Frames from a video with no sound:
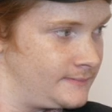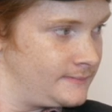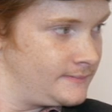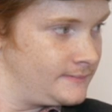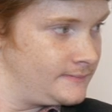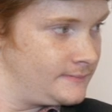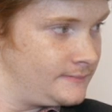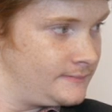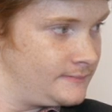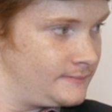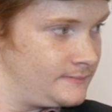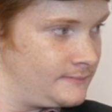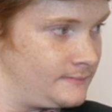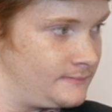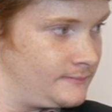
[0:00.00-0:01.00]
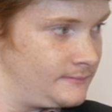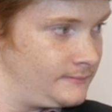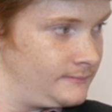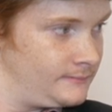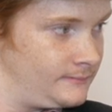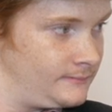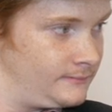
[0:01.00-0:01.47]

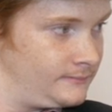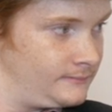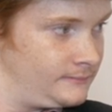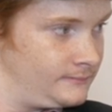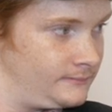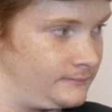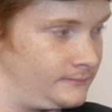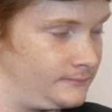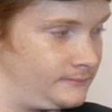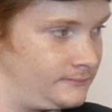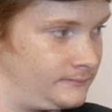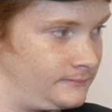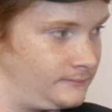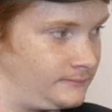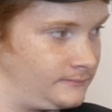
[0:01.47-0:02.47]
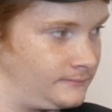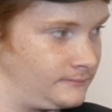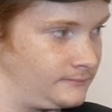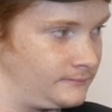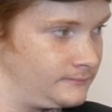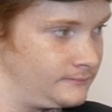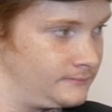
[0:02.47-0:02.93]

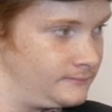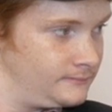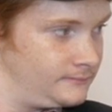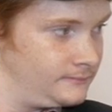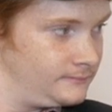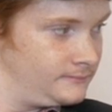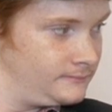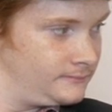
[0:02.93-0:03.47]
The person shown says nothing.